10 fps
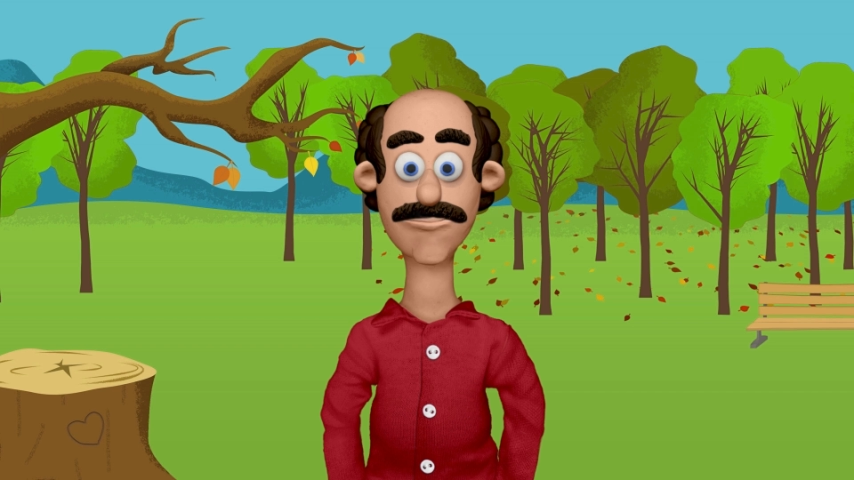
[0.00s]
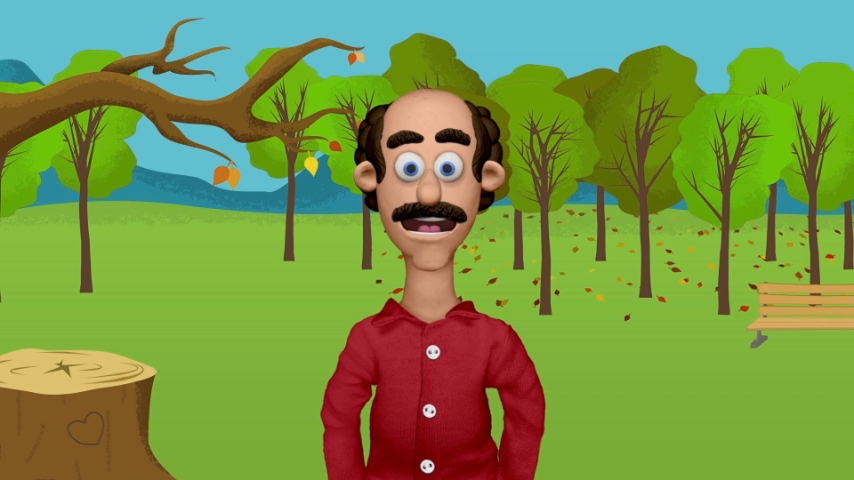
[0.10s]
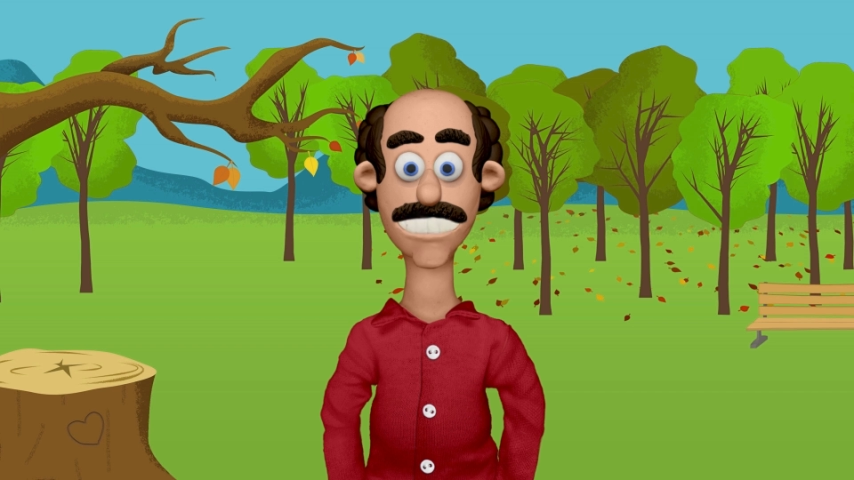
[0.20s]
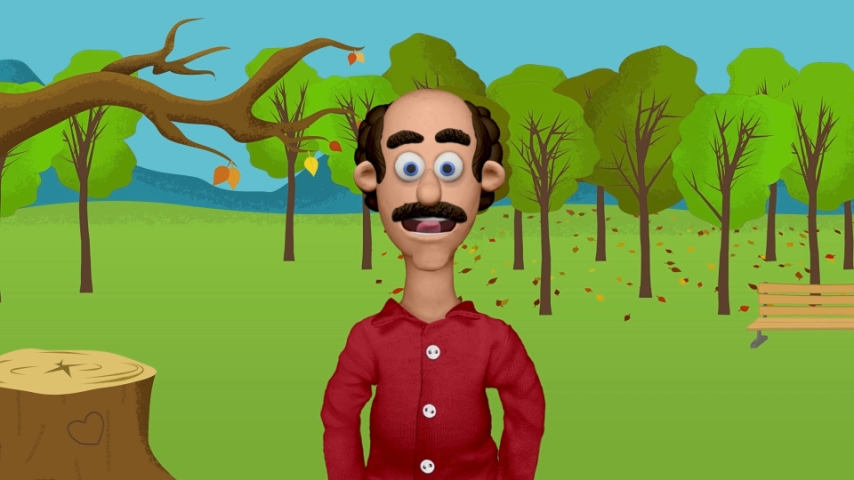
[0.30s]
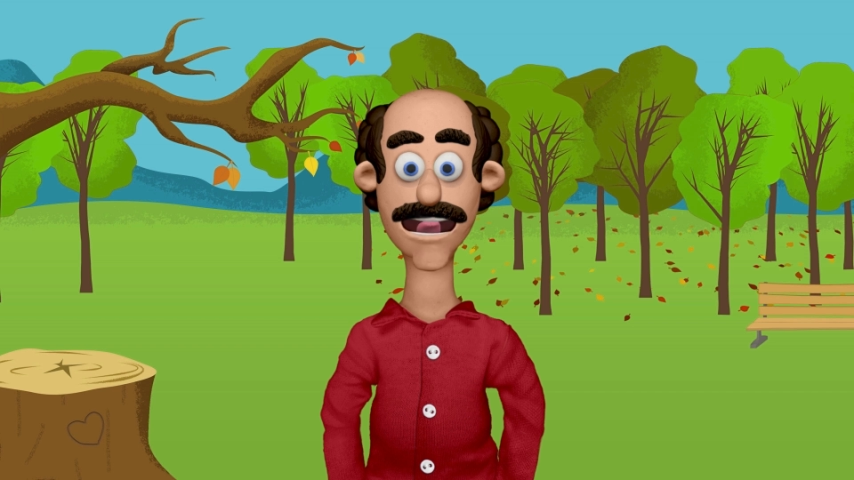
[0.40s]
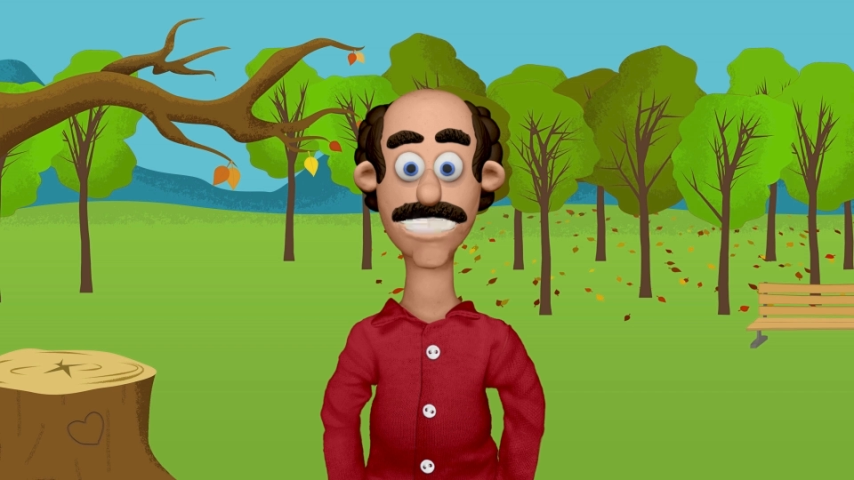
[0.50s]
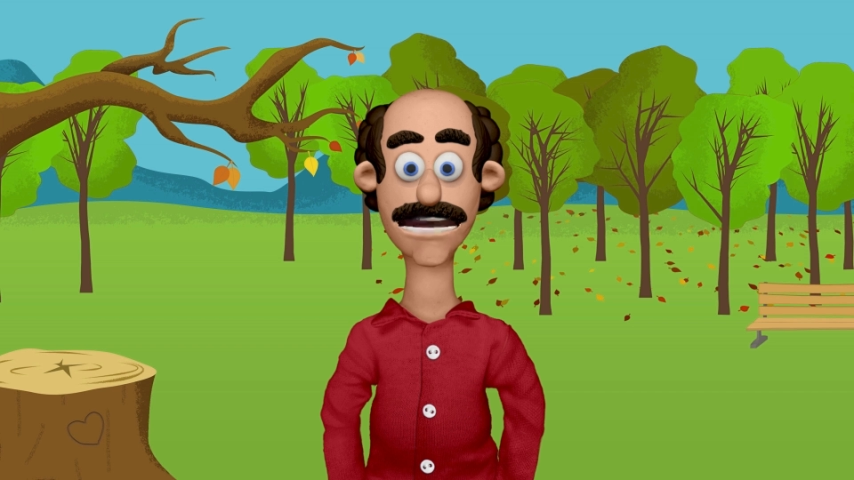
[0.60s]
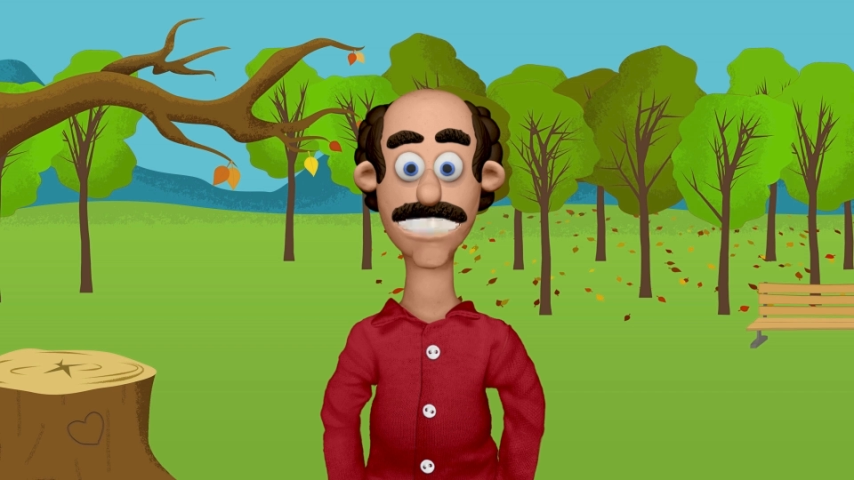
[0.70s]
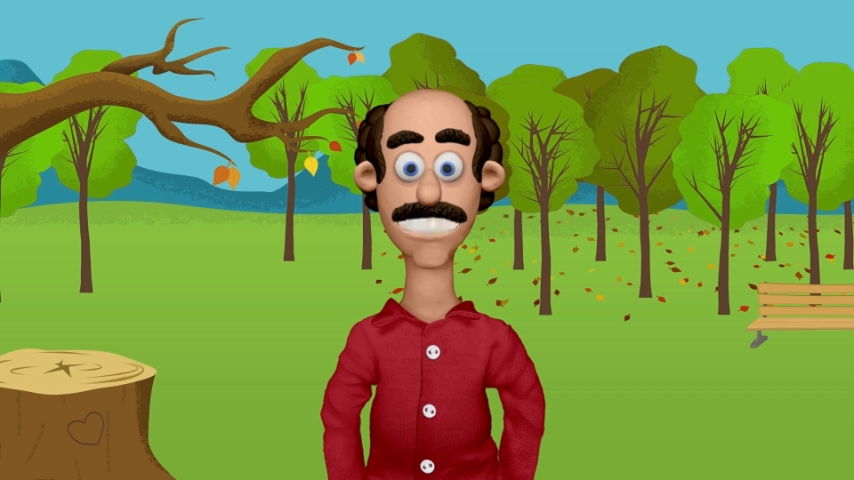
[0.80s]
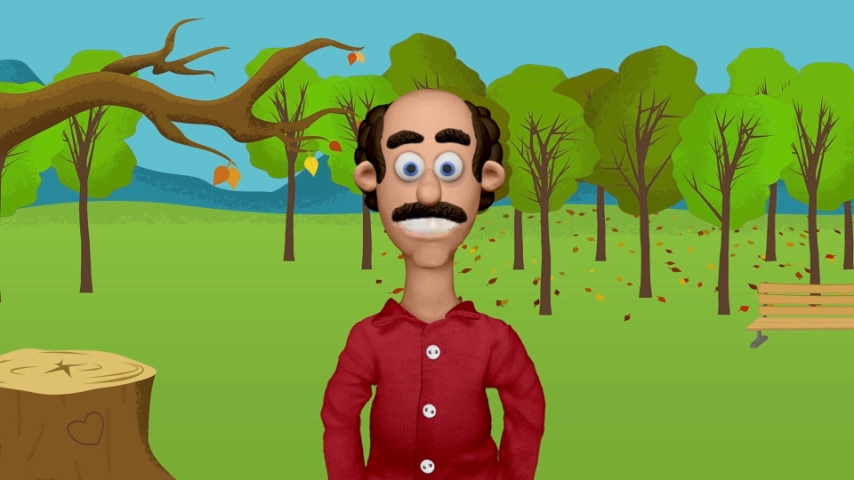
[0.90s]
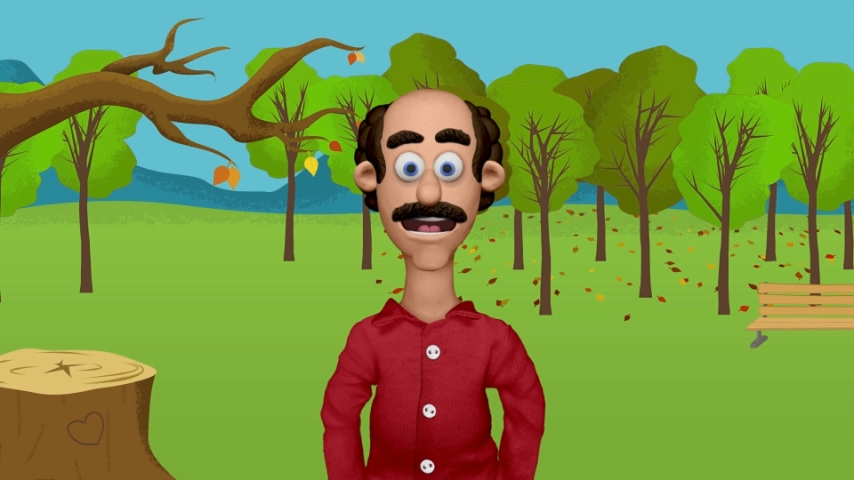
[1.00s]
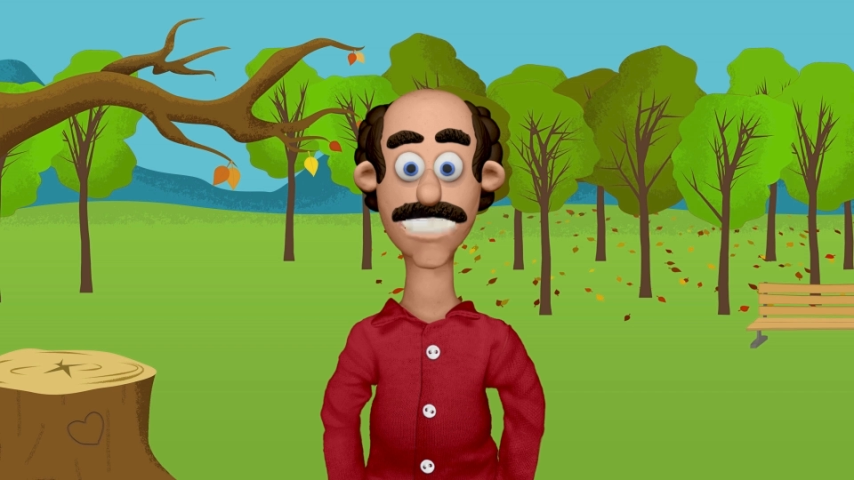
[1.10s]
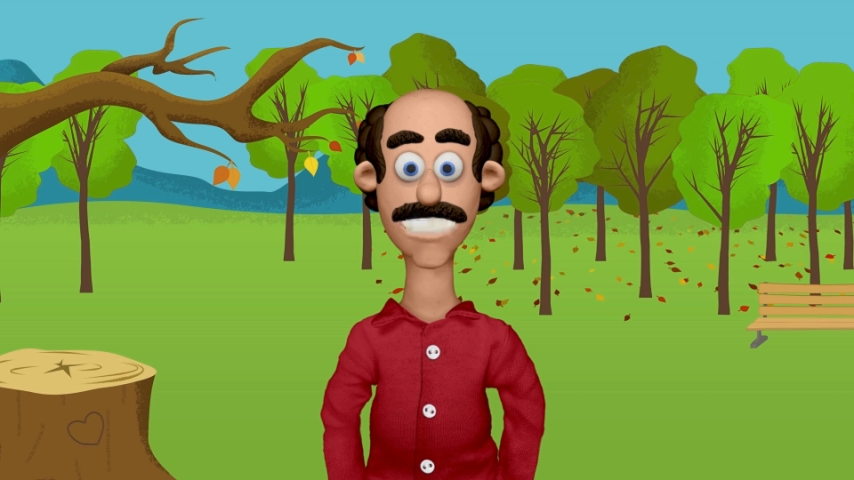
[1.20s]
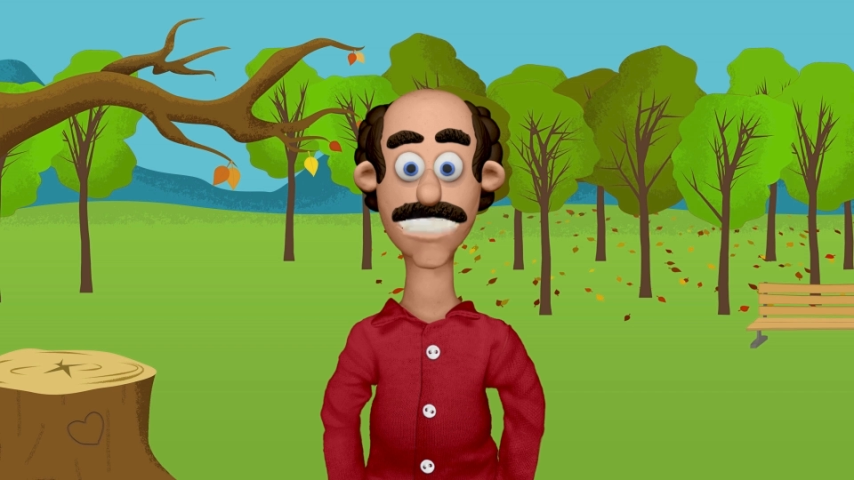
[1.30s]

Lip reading: This computation model